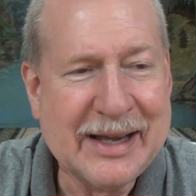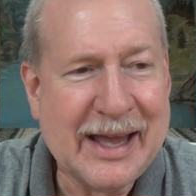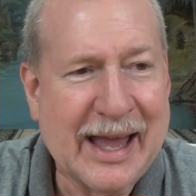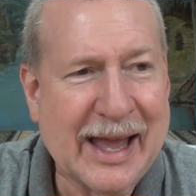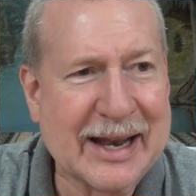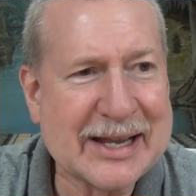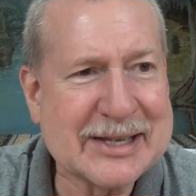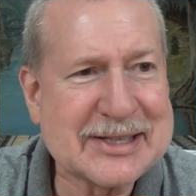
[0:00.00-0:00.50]

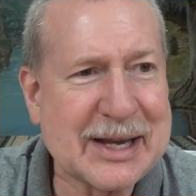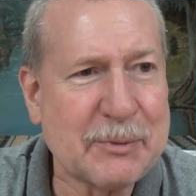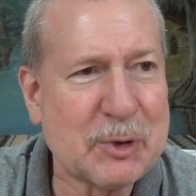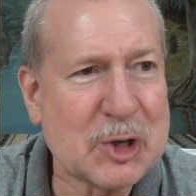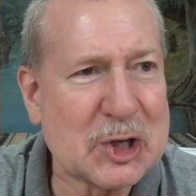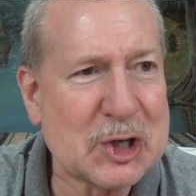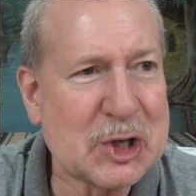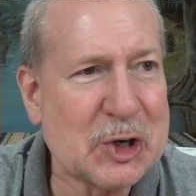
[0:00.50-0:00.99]
and as they
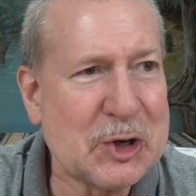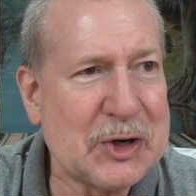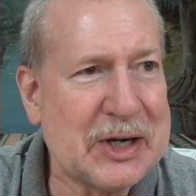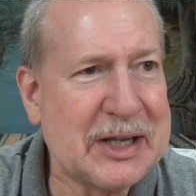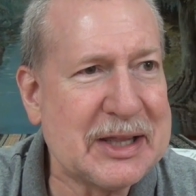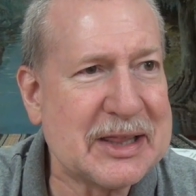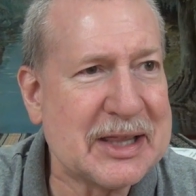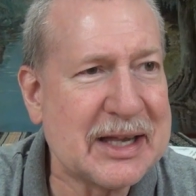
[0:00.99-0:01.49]
were
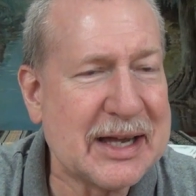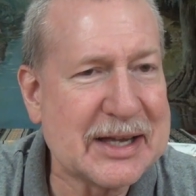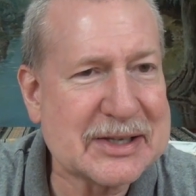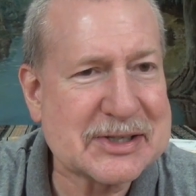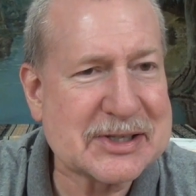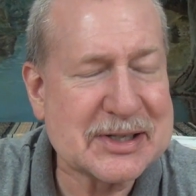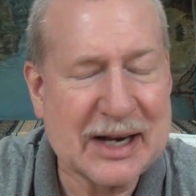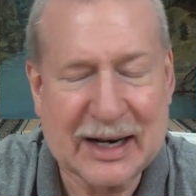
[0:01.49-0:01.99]
learning
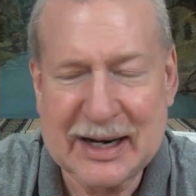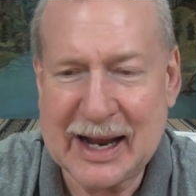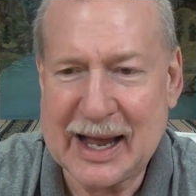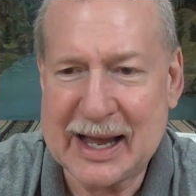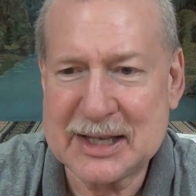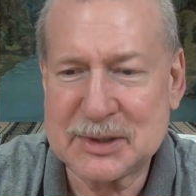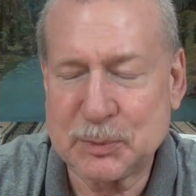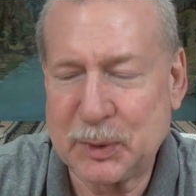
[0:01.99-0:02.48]
this, and I'd
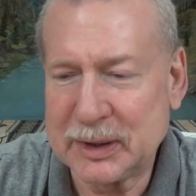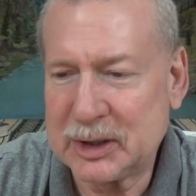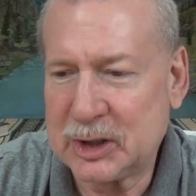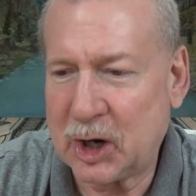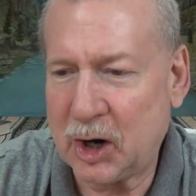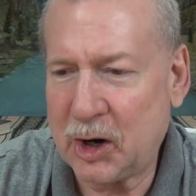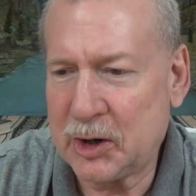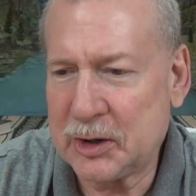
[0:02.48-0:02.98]
ask, what
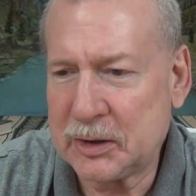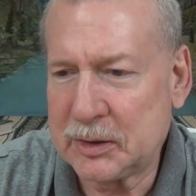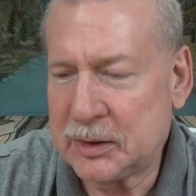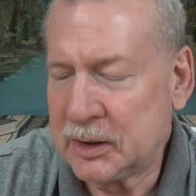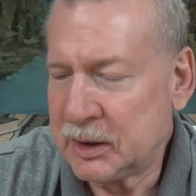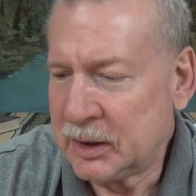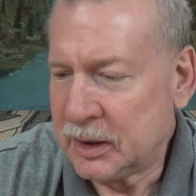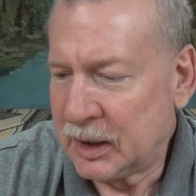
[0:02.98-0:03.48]

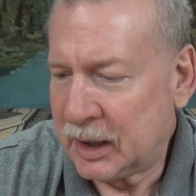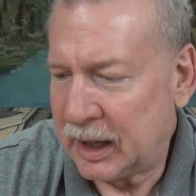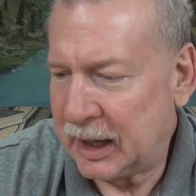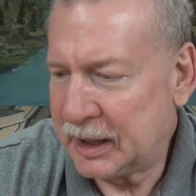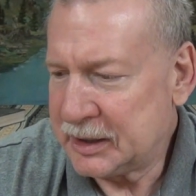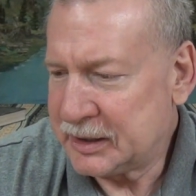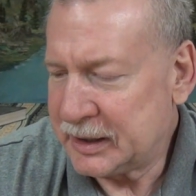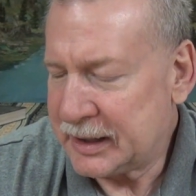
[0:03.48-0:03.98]
garden
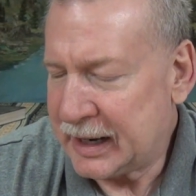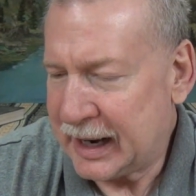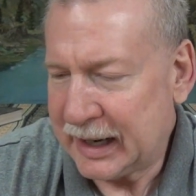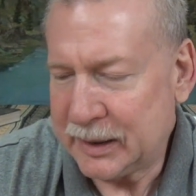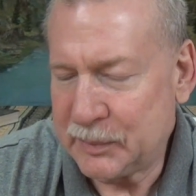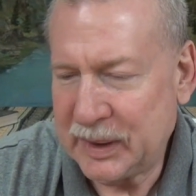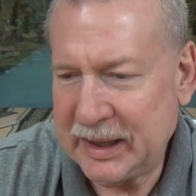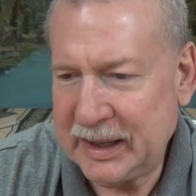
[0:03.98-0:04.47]
uh, did
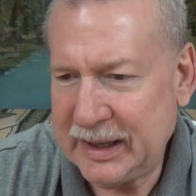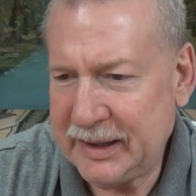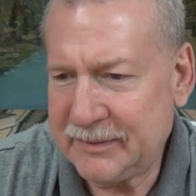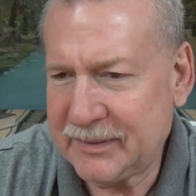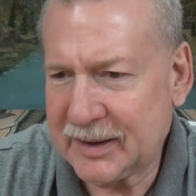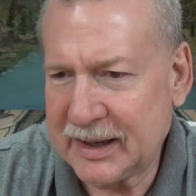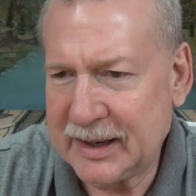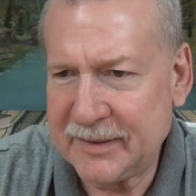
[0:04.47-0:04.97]
Adam and
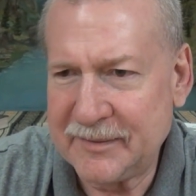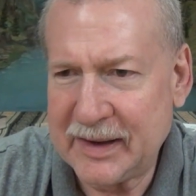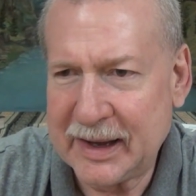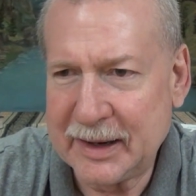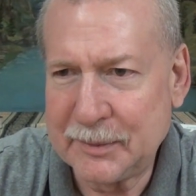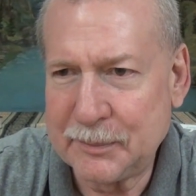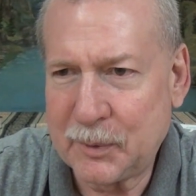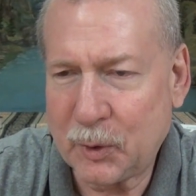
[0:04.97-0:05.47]
Eve live
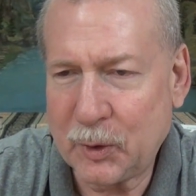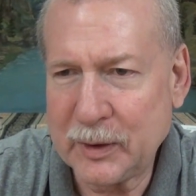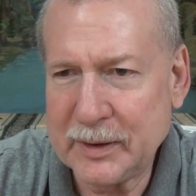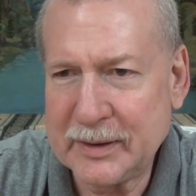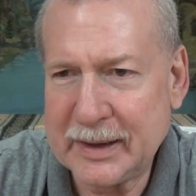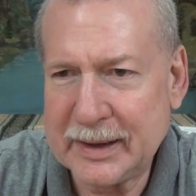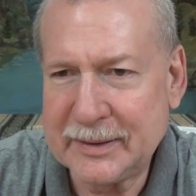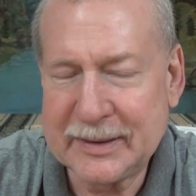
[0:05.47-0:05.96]
in? And
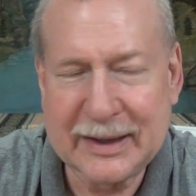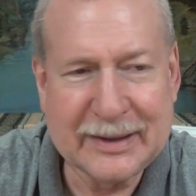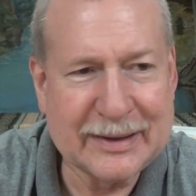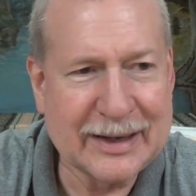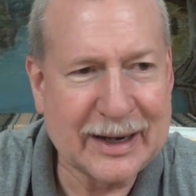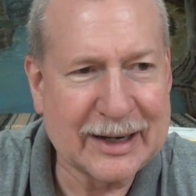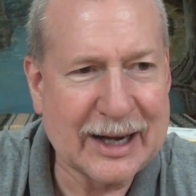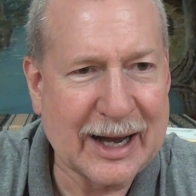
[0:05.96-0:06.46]
boy, they,
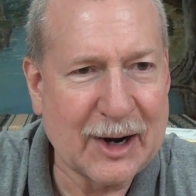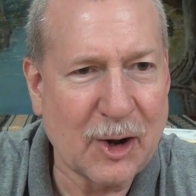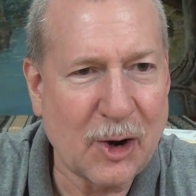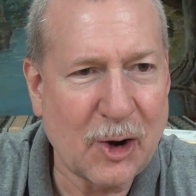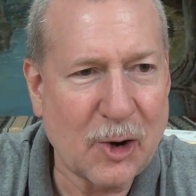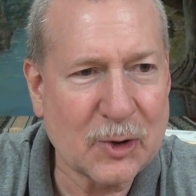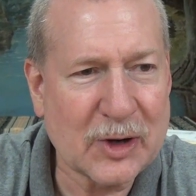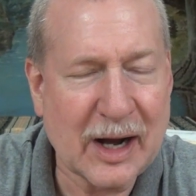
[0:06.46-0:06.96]
they, I got
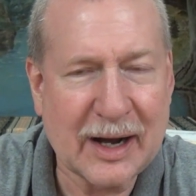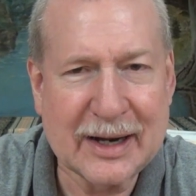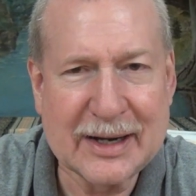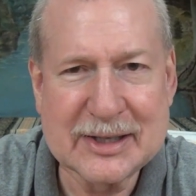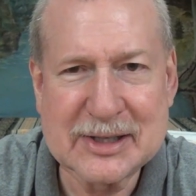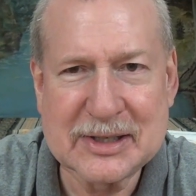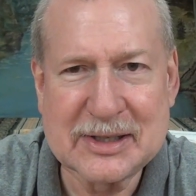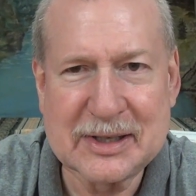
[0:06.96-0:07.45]
all
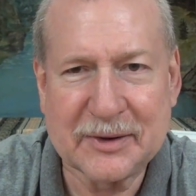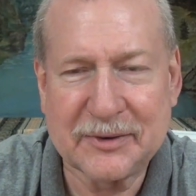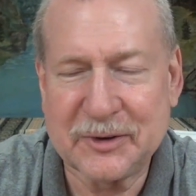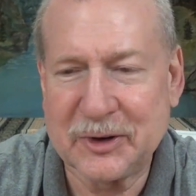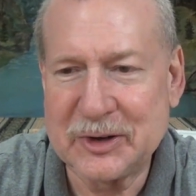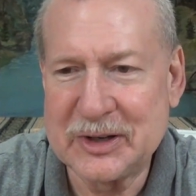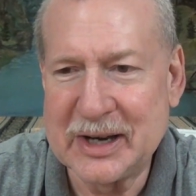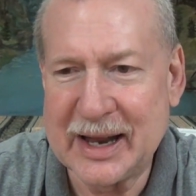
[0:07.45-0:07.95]
kinds of
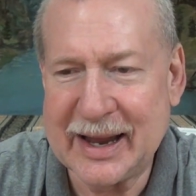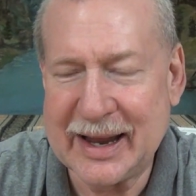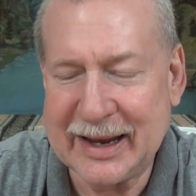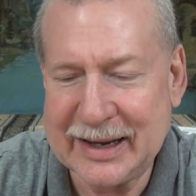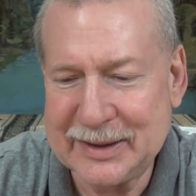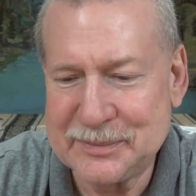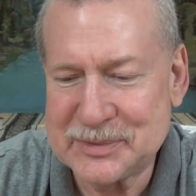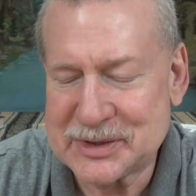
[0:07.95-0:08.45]
different
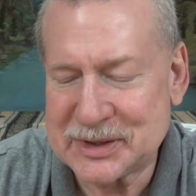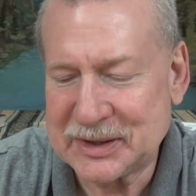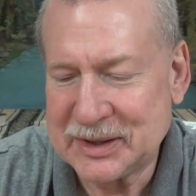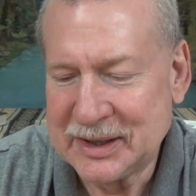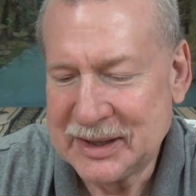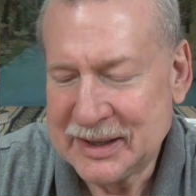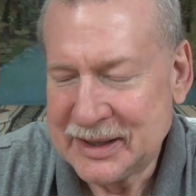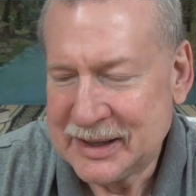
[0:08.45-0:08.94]
names.
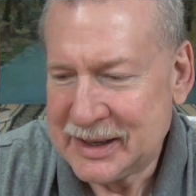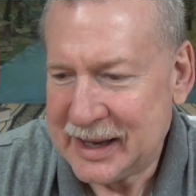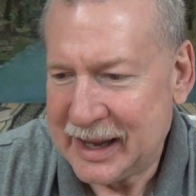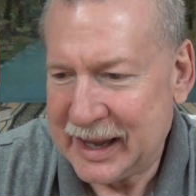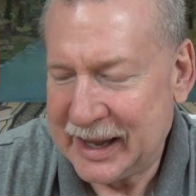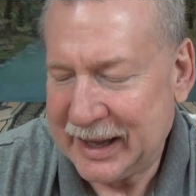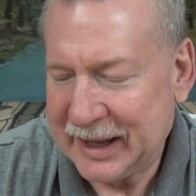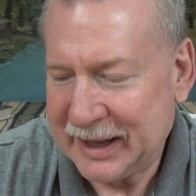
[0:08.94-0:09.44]
And,
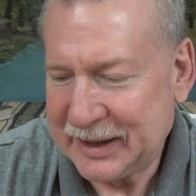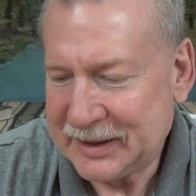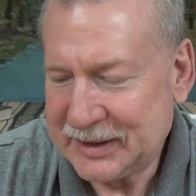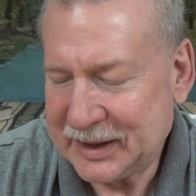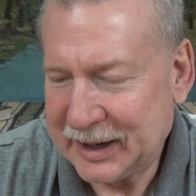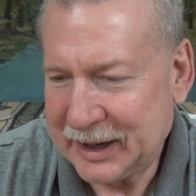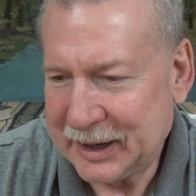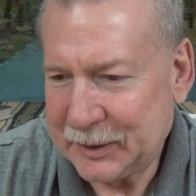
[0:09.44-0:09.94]

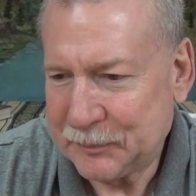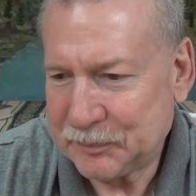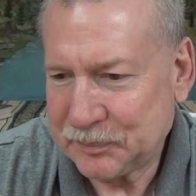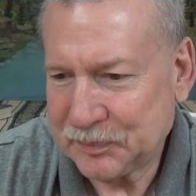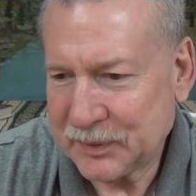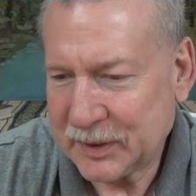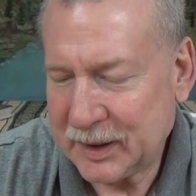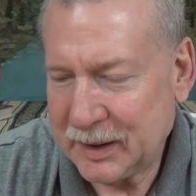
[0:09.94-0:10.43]
and
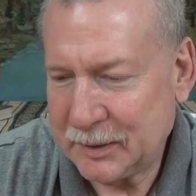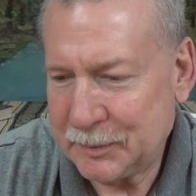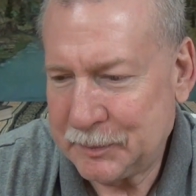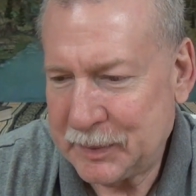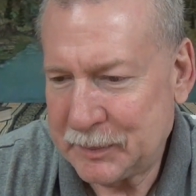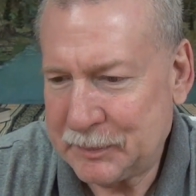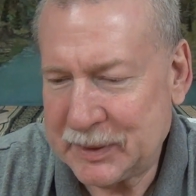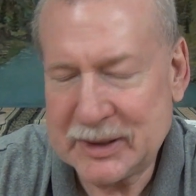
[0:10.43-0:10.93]
um, uh,
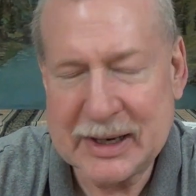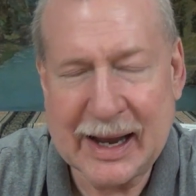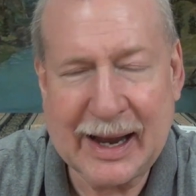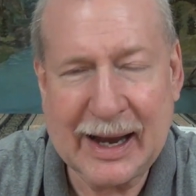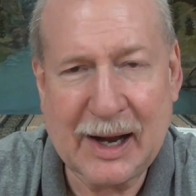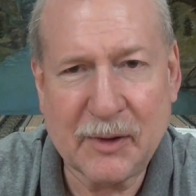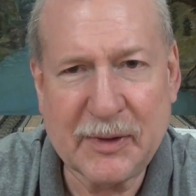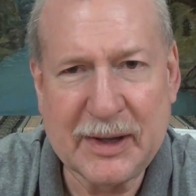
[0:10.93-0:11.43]
but, but
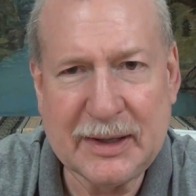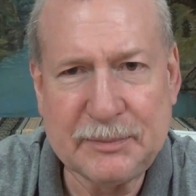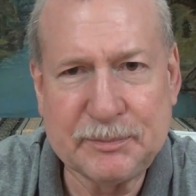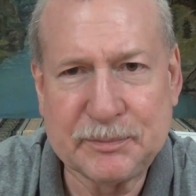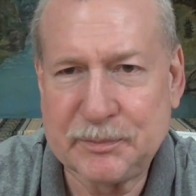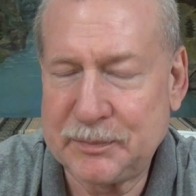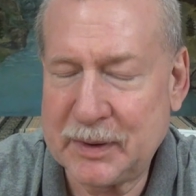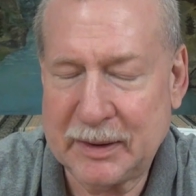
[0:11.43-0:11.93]
now they,
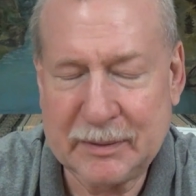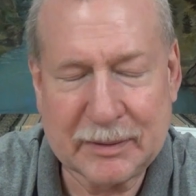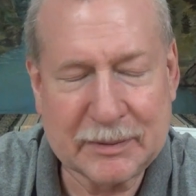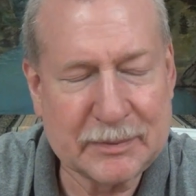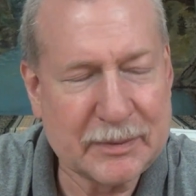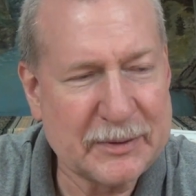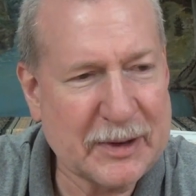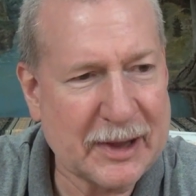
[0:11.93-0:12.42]

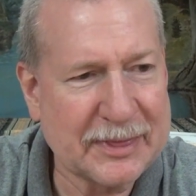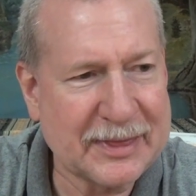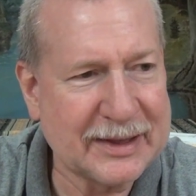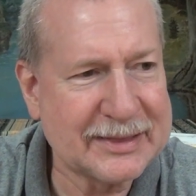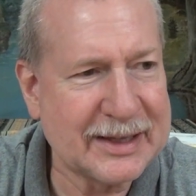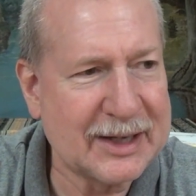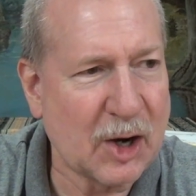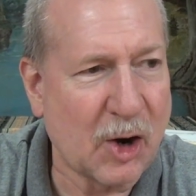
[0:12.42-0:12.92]
uh, I
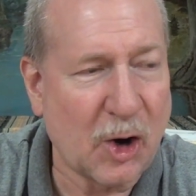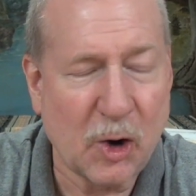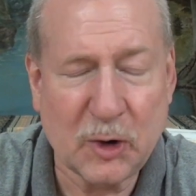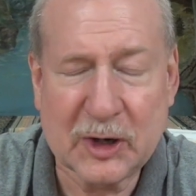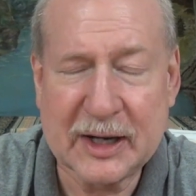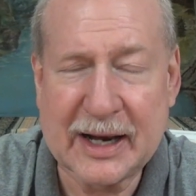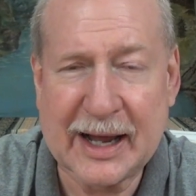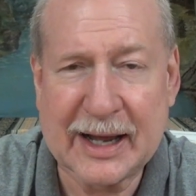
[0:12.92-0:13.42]
think they
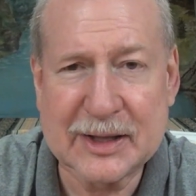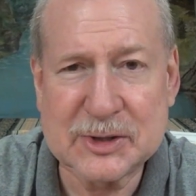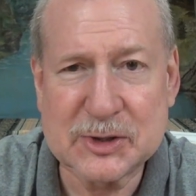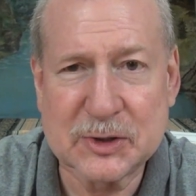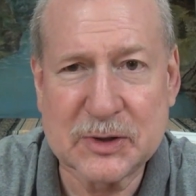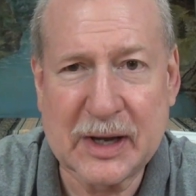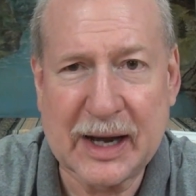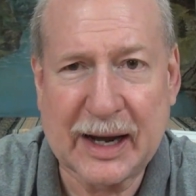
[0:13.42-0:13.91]
all can
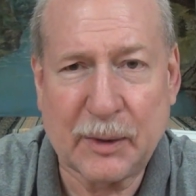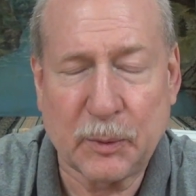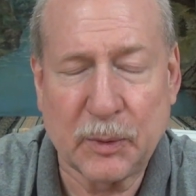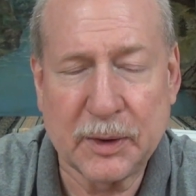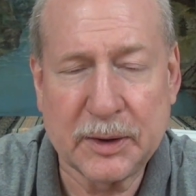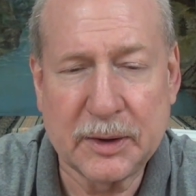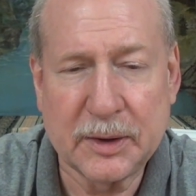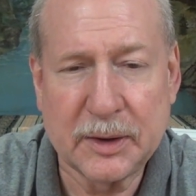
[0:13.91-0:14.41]
answer that
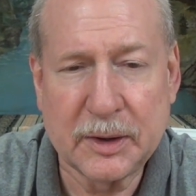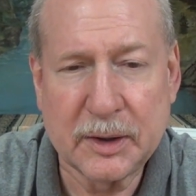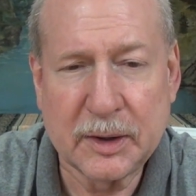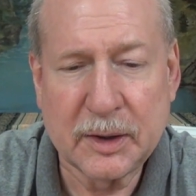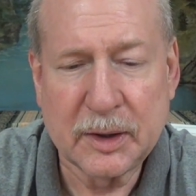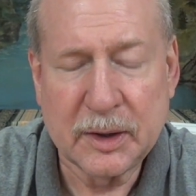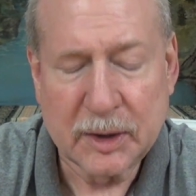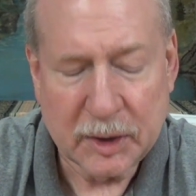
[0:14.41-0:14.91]
one.
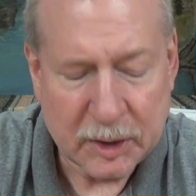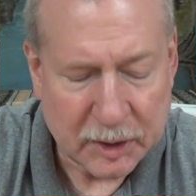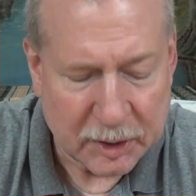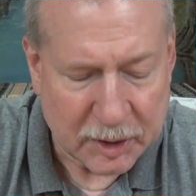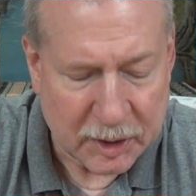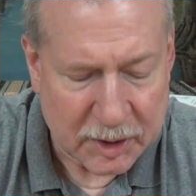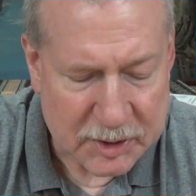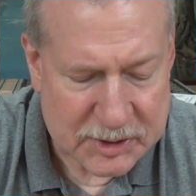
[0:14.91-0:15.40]

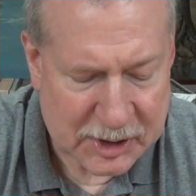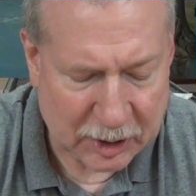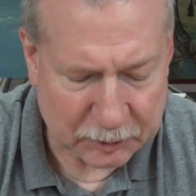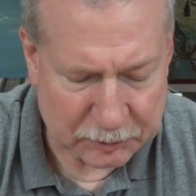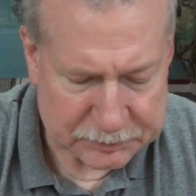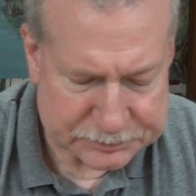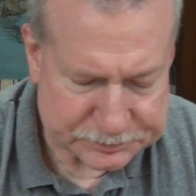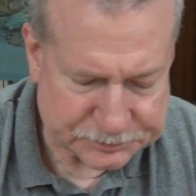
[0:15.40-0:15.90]

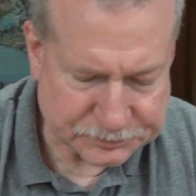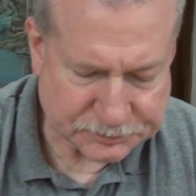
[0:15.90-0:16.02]
So